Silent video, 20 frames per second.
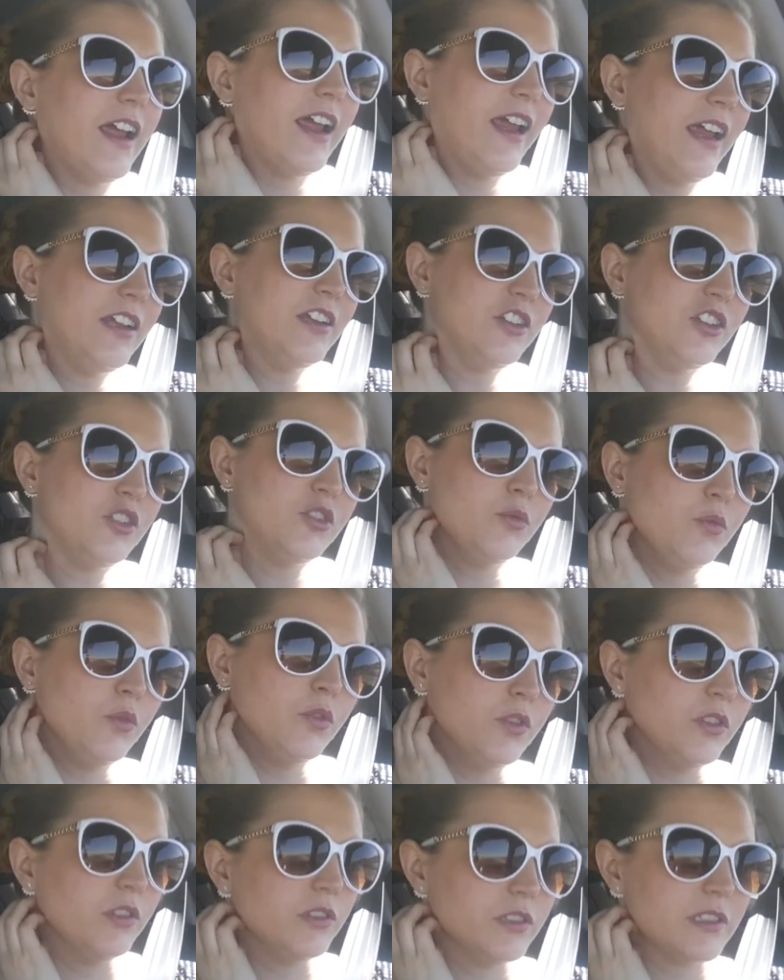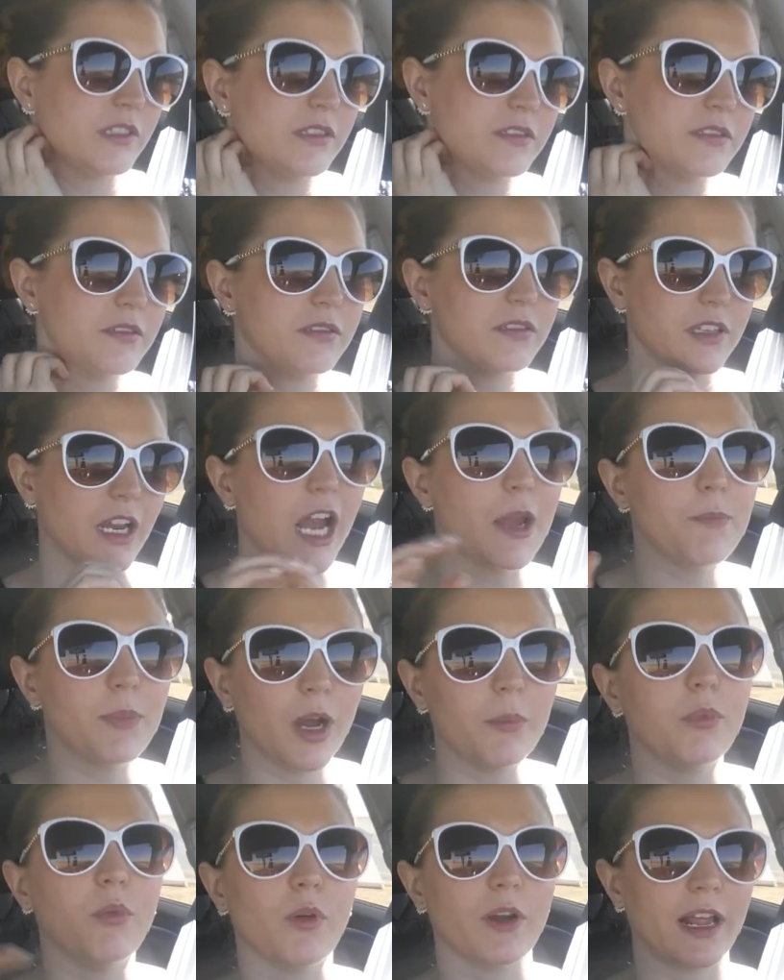and you will type
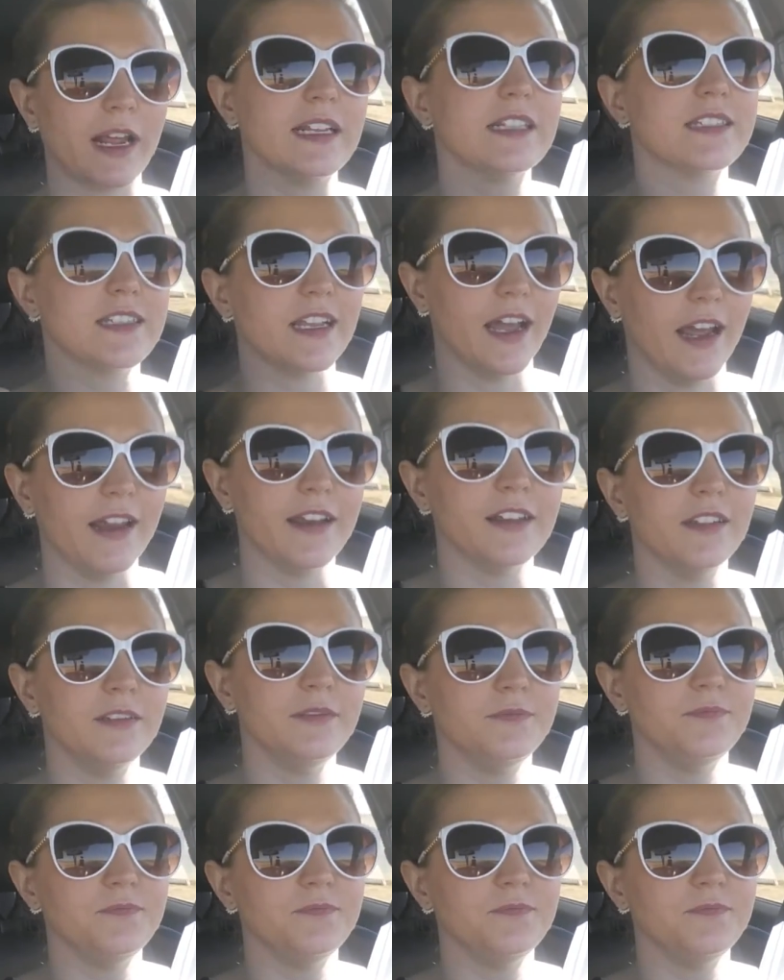up what I said,